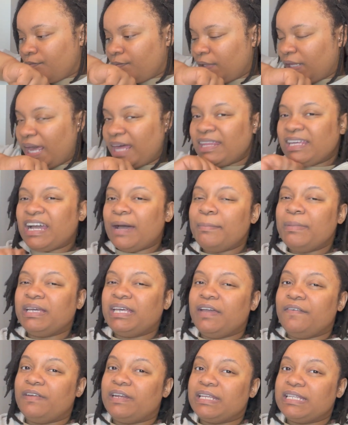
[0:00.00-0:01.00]
I think I'm gonna
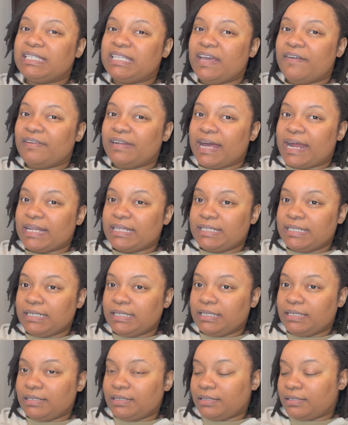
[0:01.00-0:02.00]
give it a 7 out of
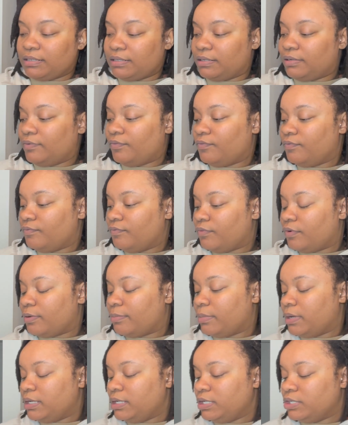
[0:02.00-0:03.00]
10
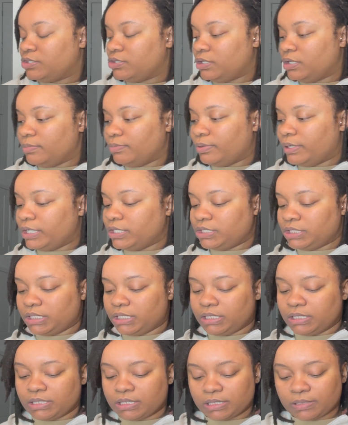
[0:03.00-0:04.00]
from initial impressions.